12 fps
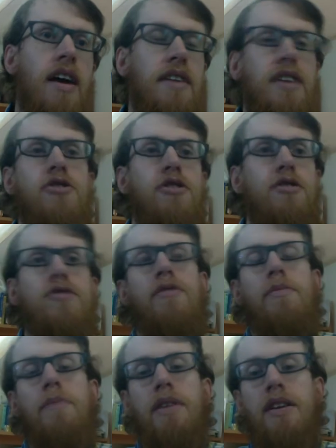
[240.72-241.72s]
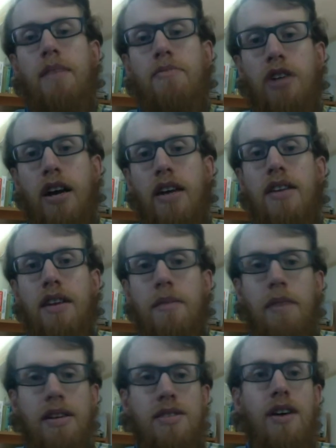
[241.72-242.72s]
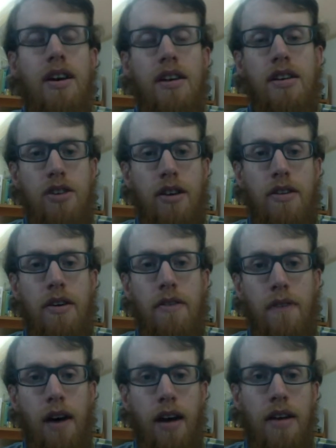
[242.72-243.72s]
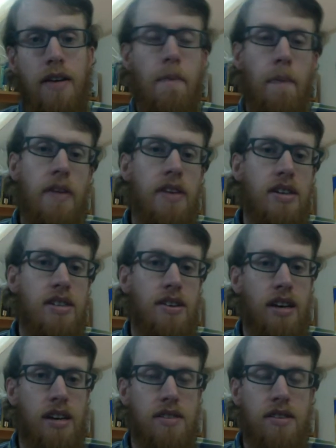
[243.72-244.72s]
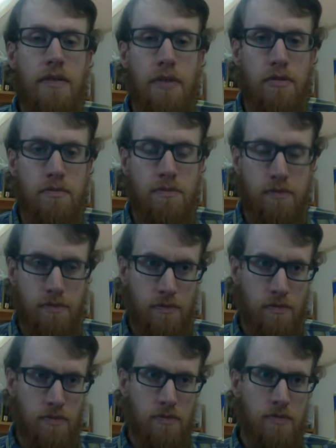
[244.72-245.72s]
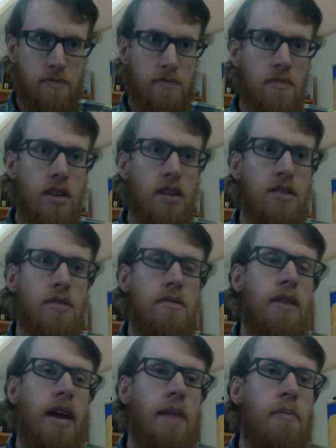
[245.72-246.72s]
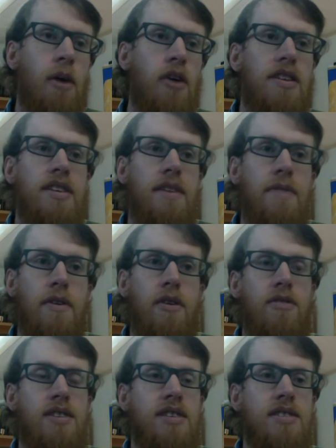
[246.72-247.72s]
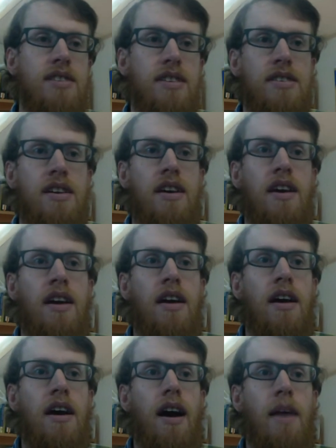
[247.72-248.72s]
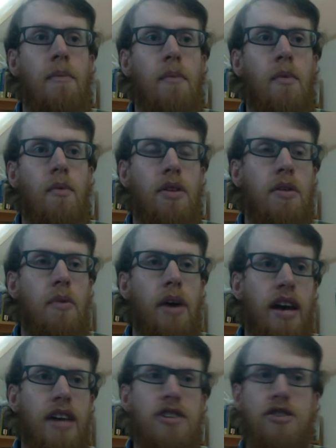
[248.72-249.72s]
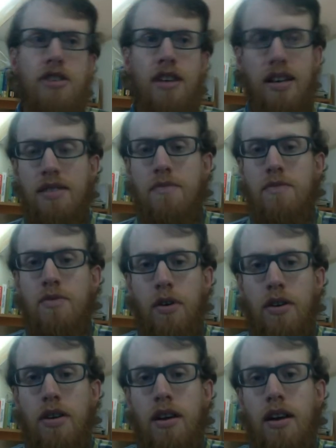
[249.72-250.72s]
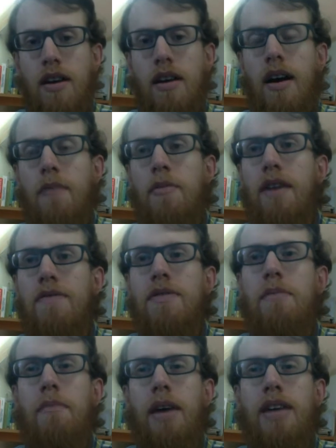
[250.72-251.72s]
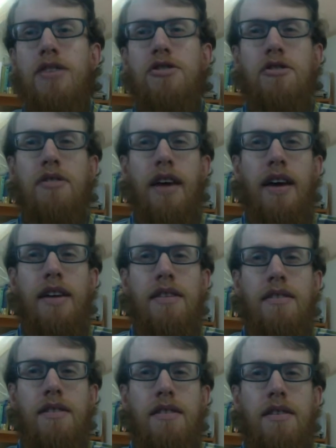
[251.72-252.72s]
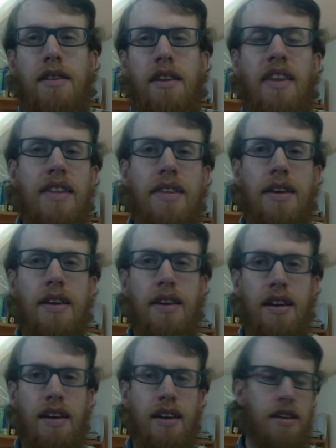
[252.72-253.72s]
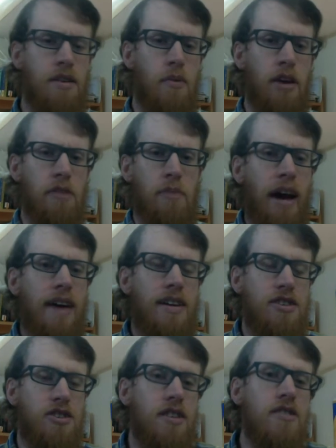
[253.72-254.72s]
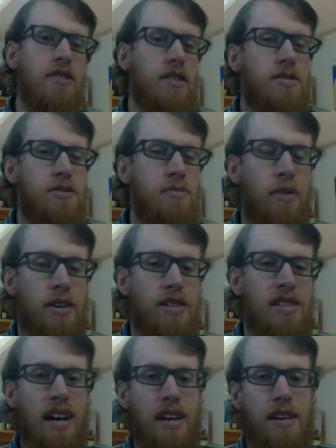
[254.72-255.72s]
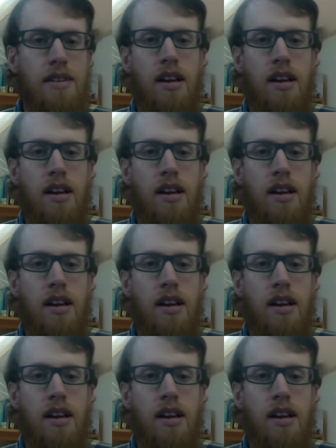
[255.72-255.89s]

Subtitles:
that church group ended up checking them as luggage on their flight, and that's how they got delivered. Now, part of the difficulties is with the way Haitian customs work, you have to make sure that nothing in the way you package it looks super exciting,